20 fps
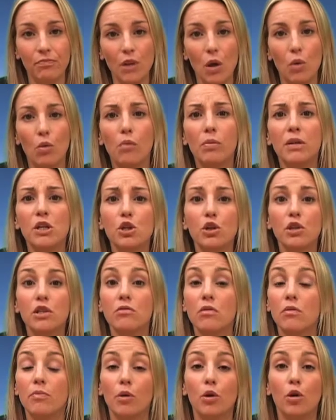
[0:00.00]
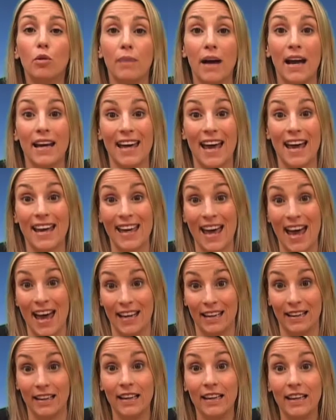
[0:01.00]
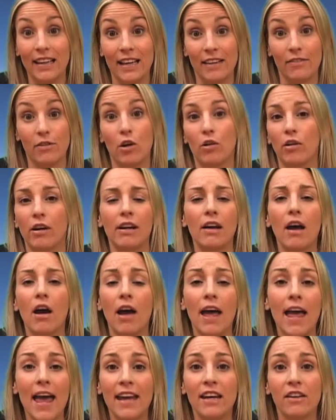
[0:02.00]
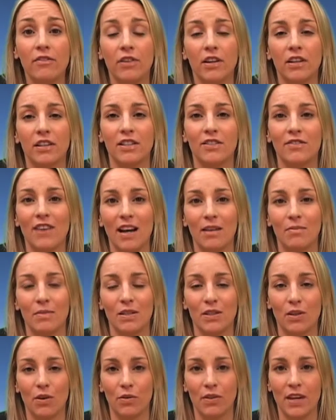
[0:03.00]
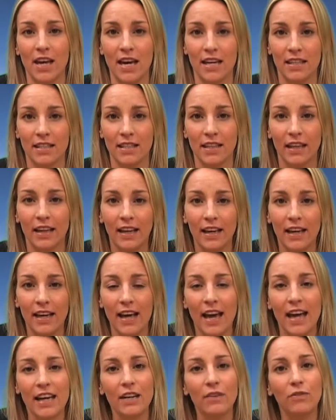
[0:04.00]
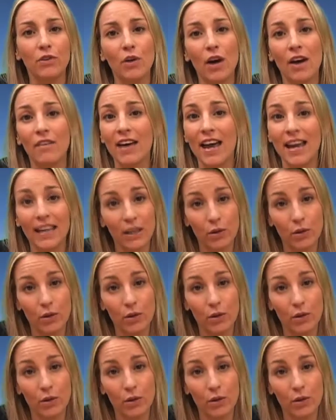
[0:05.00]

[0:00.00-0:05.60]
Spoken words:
We'll be sure to report back again if there are any further developments on this. And if you have any